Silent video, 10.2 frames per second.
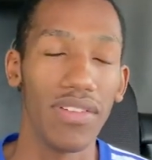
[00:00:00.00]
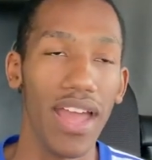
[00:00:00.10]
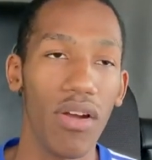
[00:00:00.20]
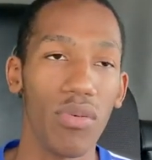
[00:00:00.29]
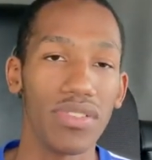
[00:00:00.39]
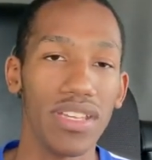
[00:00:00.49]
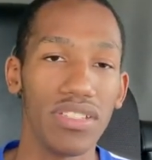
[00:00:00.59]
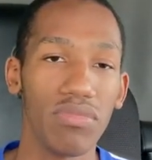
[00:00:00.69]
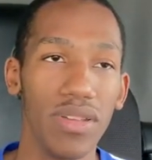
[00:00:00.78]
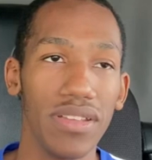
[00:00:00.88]
hours
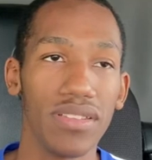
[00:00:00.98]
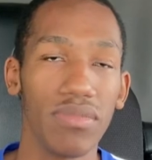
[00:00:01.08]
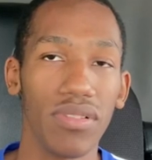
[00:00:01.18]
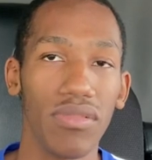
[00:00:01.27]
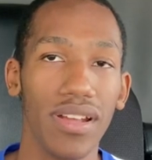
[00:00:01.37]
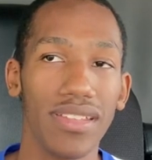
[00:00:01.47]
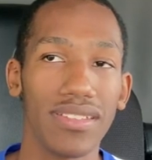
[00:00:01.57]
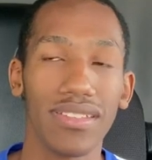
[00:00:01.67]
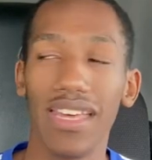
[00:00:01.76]
each week to progress.